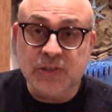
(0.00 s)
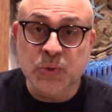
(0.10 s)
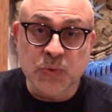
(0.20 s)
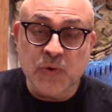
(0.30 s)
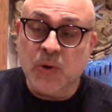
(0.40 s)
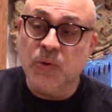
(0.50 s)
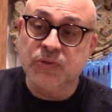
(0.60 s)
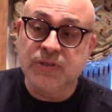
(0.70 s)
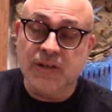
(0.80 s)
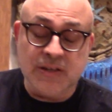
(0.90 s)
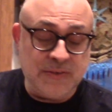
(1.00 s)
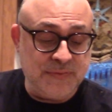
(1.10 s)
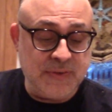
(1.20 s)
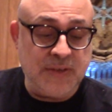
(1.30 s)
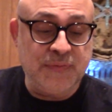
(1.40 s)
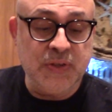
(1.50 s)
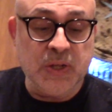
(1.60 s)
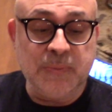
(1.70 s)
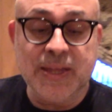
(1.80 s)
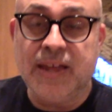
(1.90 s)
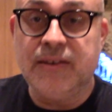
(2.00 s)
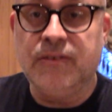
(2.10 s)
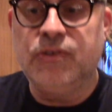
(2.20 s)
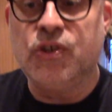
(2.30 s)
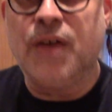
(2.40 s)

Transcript: two rolls of uh, film that John